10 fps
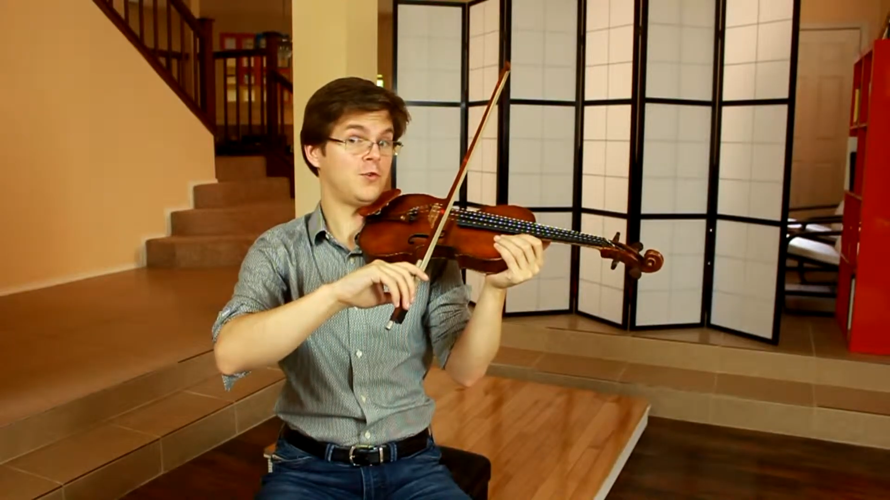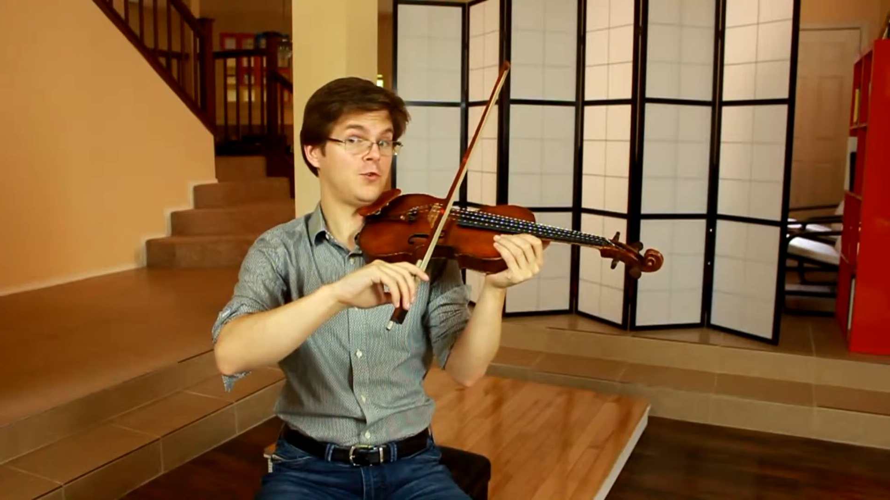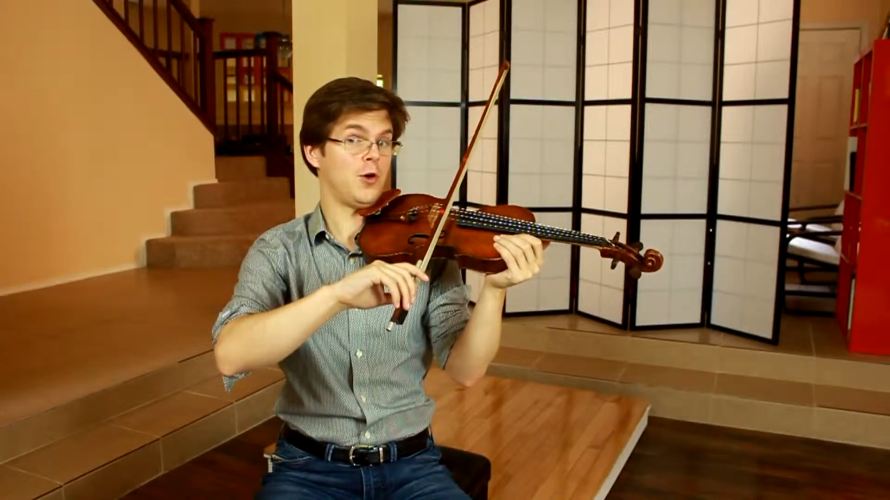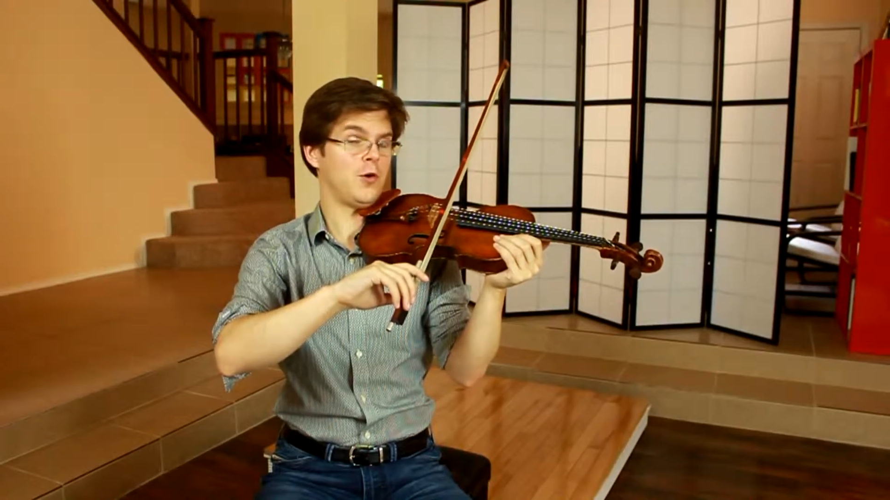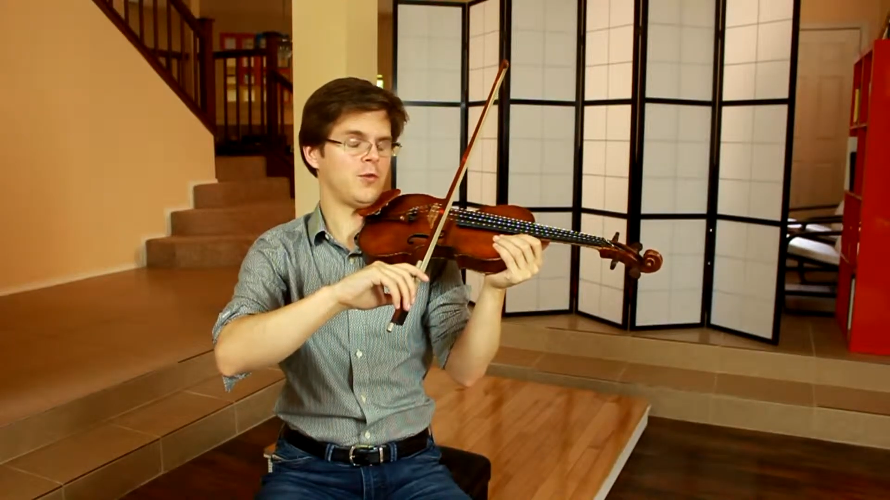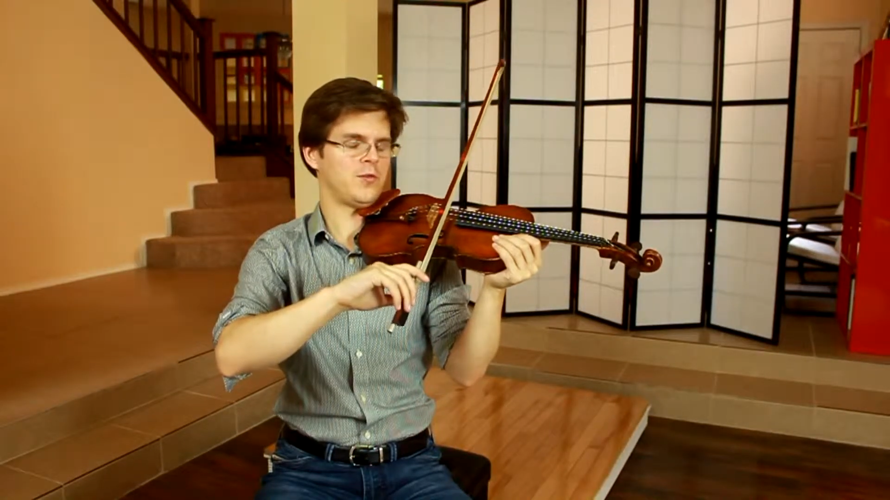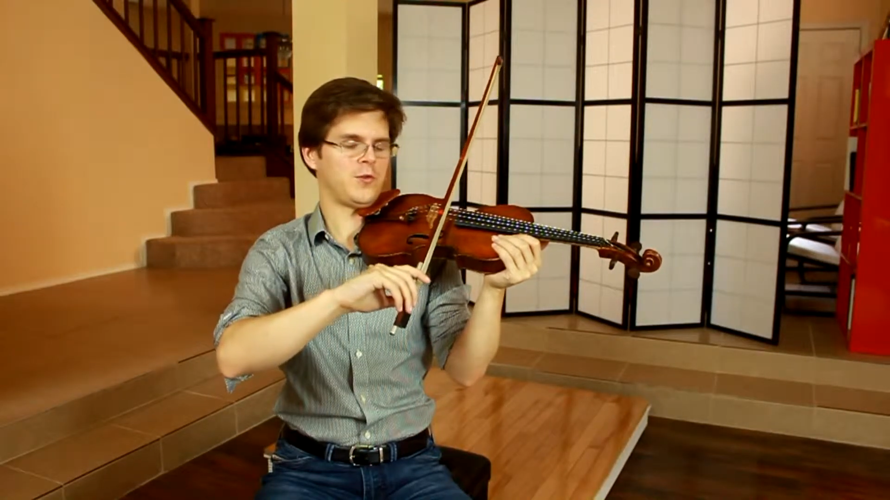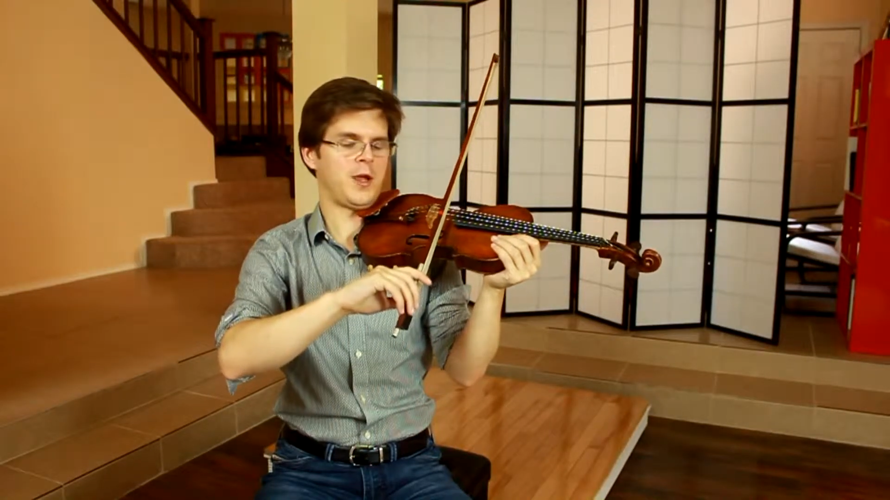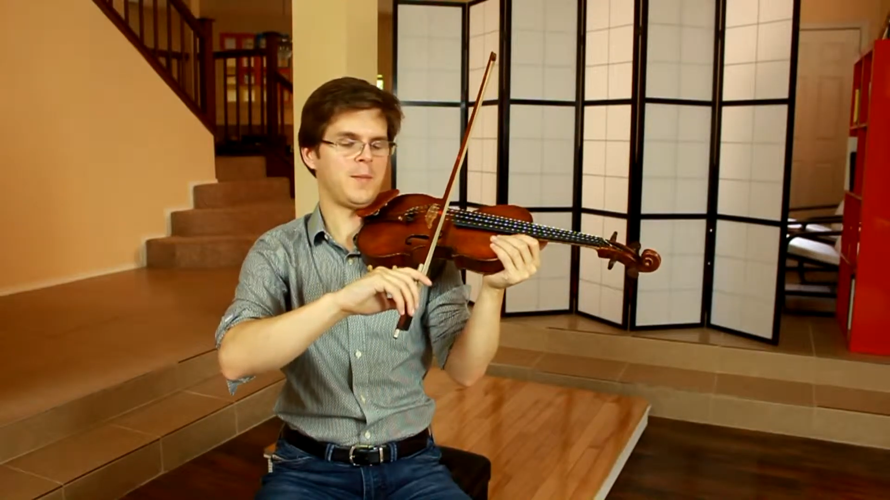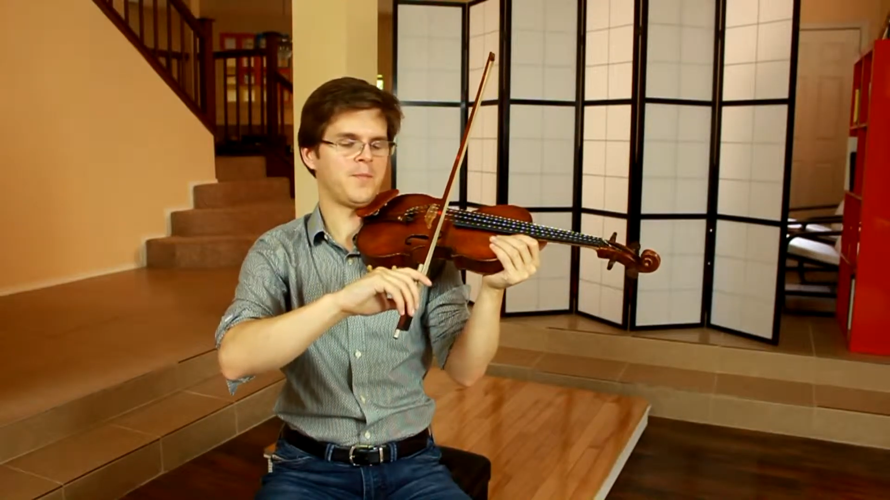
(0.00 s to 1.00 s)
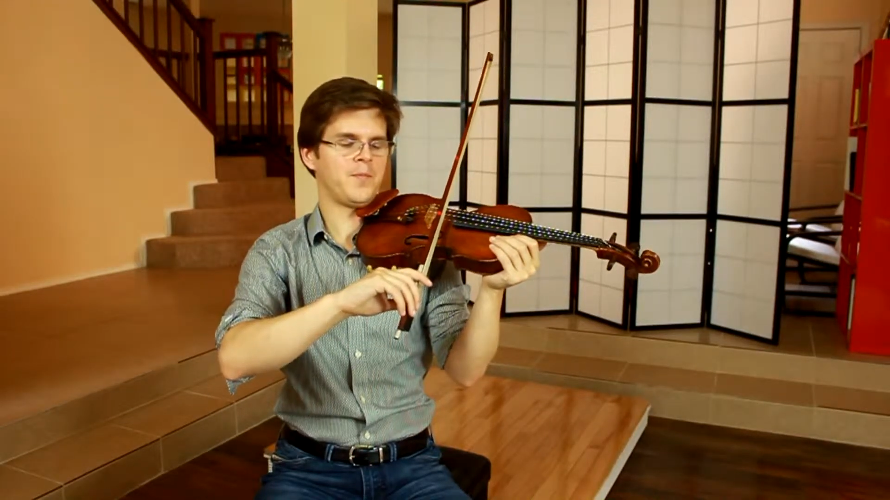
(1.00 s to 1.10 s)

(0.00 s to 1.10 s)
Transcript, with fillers: to nose, okay?